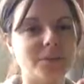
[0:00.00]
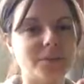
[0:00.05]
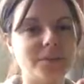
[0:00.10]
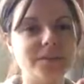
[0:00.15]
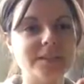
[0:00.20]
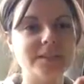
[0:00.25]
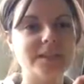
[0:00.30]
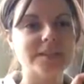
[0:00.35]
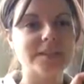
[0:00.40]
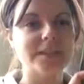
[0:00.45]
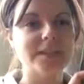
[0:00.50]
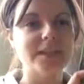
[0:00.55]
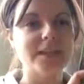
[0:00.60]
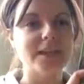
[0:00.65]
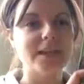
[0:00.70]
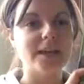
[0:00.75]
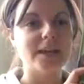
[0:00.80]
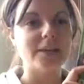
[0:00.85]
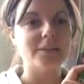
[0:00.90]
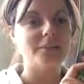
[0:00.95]
peeled to
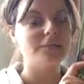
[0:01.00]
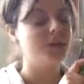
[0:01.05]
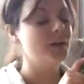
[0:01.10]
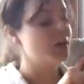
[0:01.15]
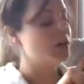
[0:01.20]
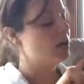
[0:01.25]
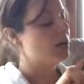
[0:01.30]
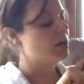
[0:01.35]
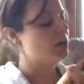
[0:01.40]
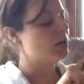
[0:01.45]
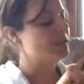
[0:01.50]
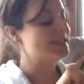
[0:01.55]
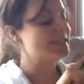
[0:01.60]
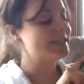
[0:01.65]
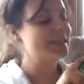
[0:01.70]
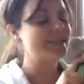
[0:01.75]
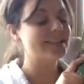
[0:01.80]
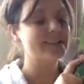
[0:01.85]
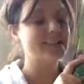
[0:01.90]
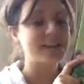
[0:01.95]
see if we
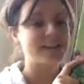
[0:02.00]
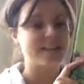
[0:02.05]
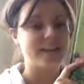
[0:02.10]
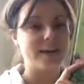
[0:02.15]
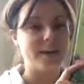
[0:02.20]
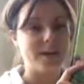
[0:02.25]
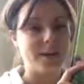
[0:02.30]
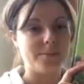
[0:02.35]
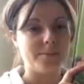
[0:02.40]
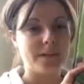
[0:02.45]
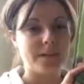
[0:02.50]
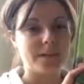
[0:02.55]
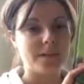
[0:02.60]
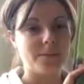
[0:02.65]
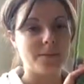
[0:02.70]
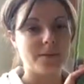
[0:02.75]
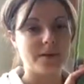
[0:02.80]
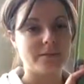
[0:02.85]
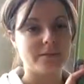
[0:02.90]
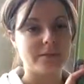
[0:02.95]
see the letter M
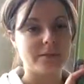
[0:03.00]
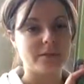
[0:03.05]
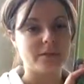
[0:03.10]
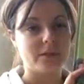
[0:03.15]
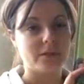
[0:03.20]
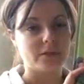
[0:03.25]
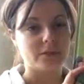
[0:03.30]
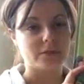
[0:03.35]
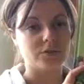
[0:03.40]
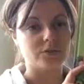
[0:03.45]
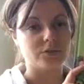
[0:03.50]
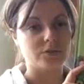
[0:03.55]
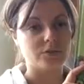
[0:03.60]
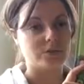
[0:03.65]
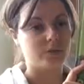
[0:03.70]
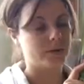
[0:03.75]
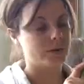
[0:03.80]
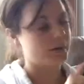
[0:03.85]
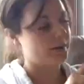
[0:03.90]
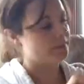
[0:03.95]
anywhere else in the
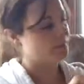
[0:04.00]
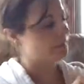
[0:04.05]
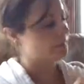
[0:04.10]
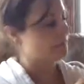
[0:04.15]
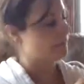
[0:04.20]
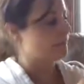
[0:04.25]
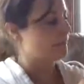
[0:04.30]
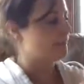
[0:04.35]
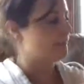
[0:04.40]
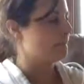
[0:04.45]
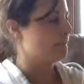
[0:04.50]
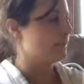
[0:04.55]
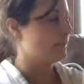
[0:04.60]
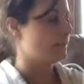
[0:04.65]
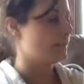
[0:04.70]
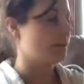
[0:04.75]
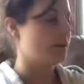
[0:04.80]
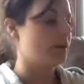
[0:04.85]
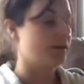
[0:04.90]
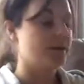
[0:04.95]
story,
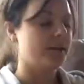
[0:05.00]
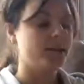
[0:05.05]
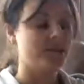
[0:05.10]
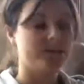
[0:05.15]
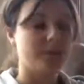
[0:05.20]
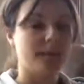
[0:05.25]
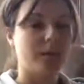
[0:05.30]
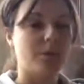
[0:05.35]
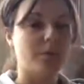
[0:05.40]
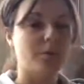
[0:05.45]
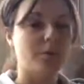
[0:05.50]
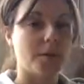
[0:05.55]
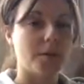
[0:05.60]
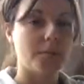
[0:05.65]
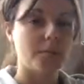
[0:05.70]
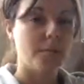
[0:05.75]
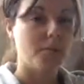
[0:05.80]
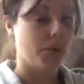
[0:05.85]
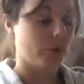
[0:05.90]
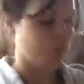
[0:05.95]
if you hear the sound
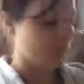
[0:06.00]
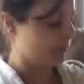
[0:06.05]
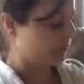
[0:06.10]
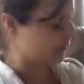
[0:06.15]
M.